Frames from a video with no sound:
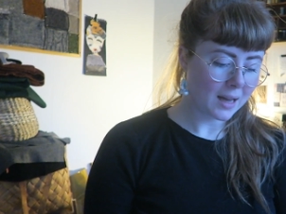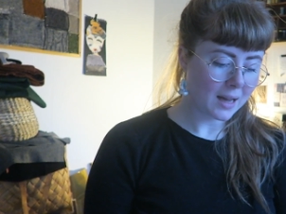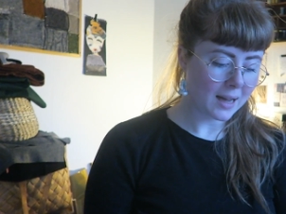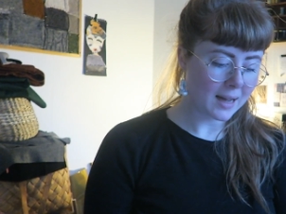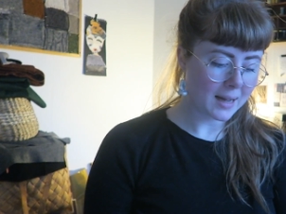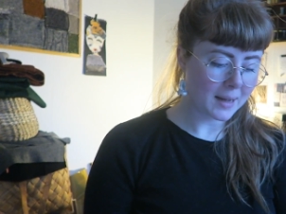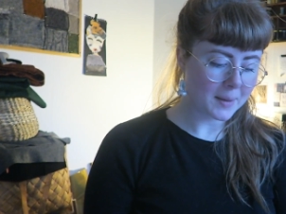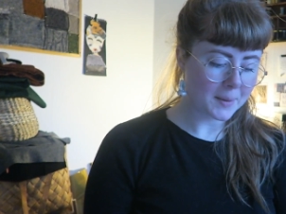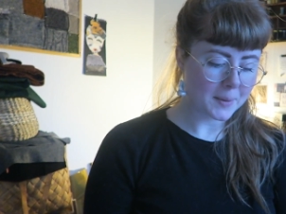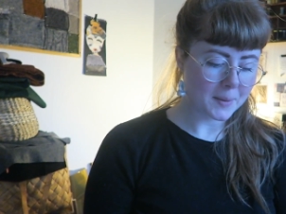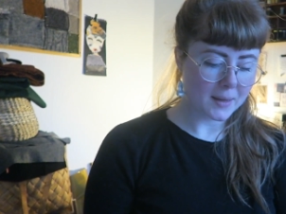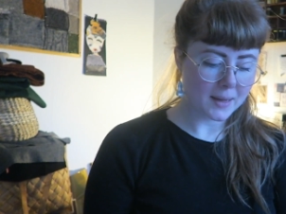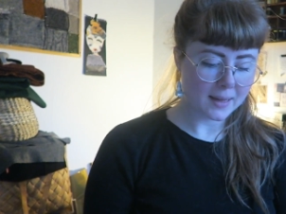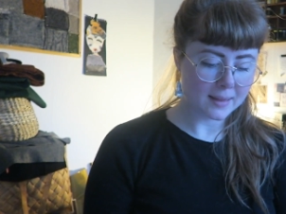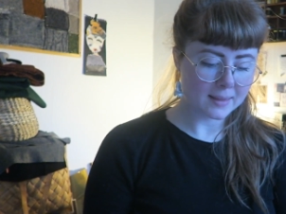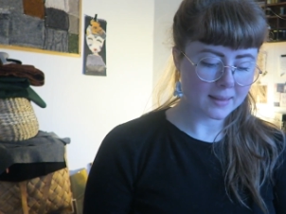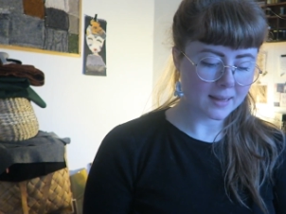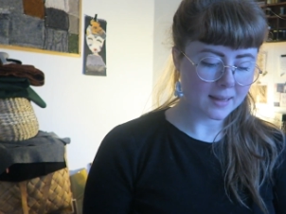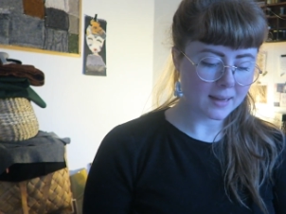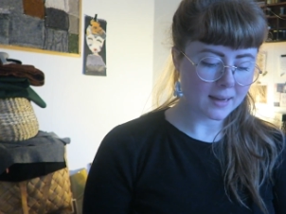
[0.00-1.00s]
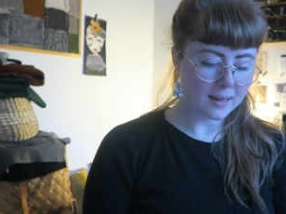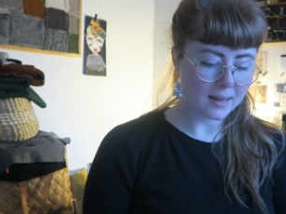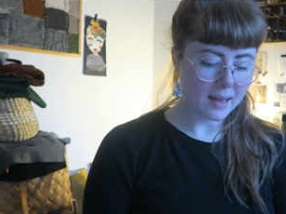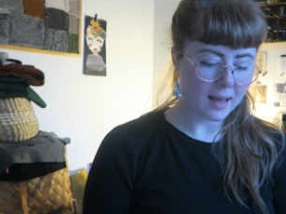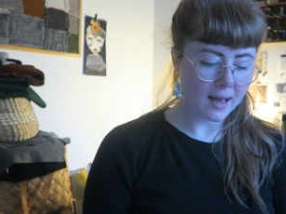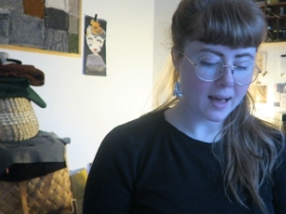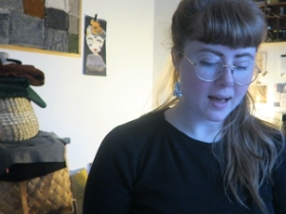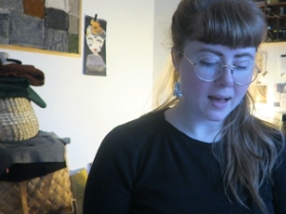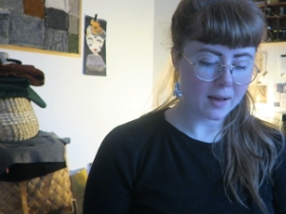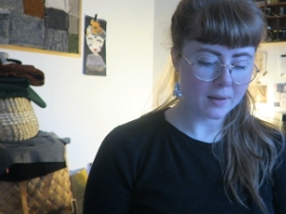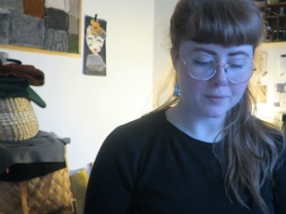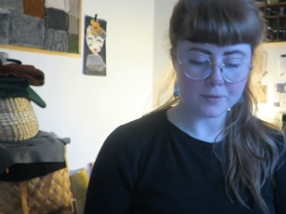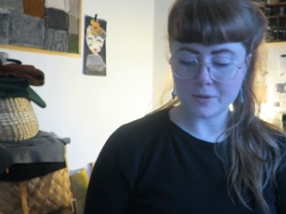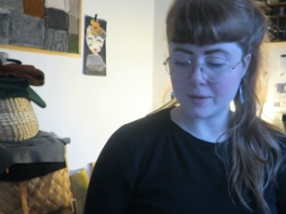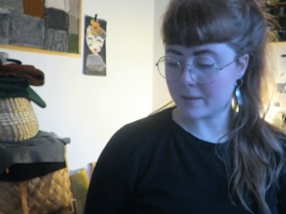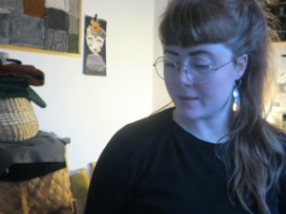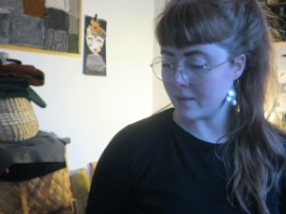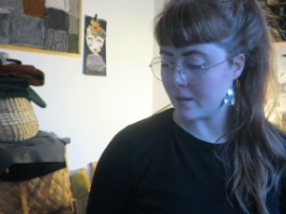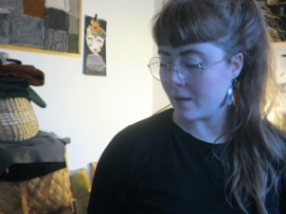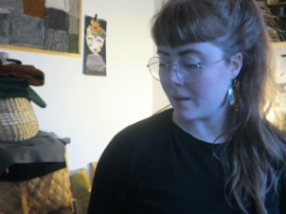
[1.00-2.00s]
And then I have
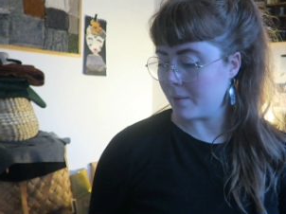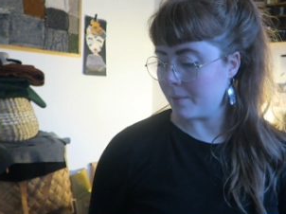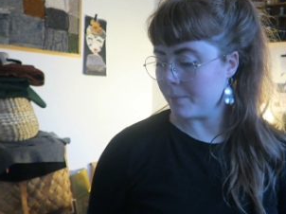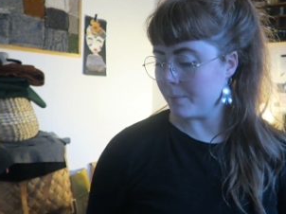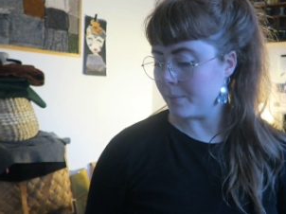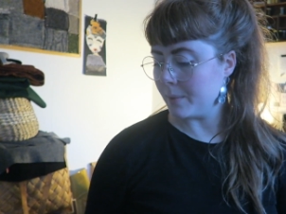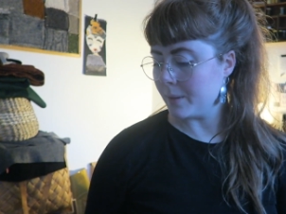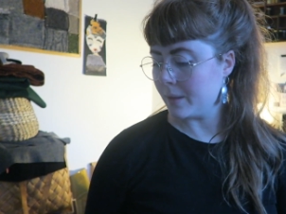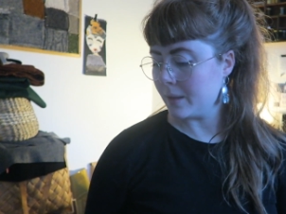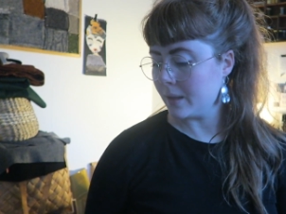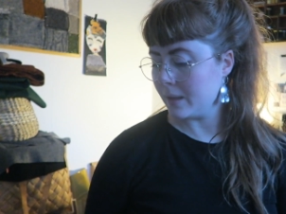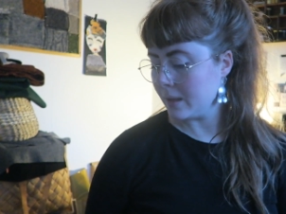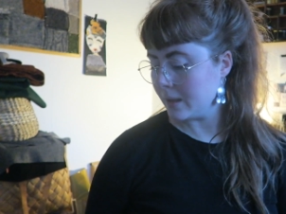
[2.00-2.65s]
some,